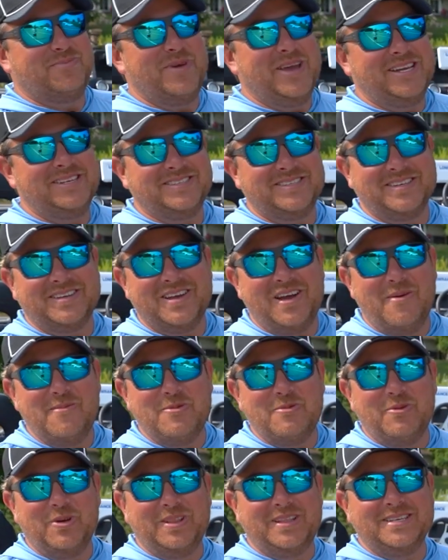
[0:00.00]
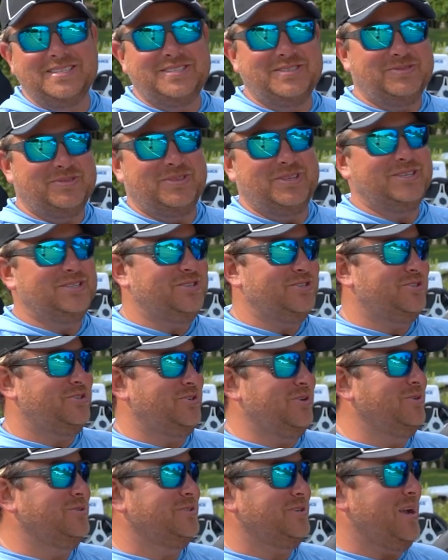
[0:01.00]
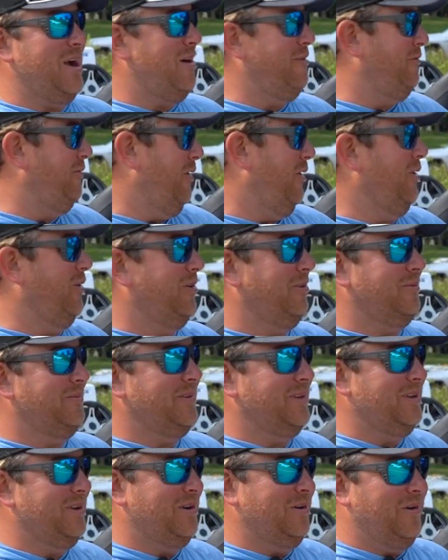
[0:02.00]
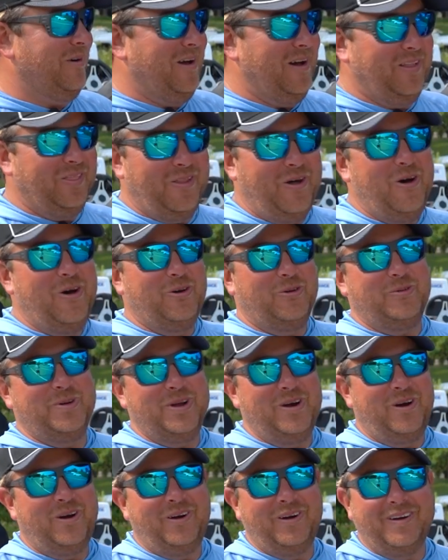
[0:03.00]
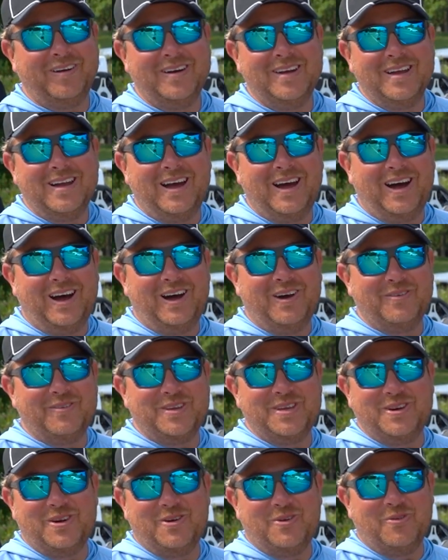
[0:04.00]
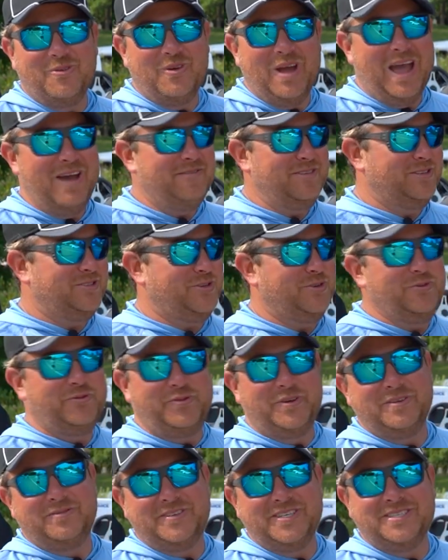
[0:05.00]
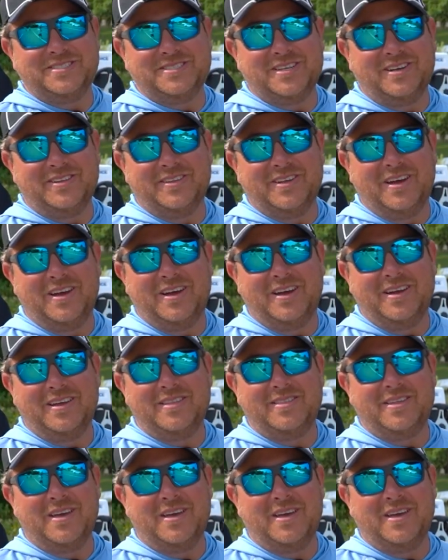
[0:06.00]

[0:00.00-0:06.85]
amazing. I mean, this just shows you how far, you know, along we are. You know, having 250s on the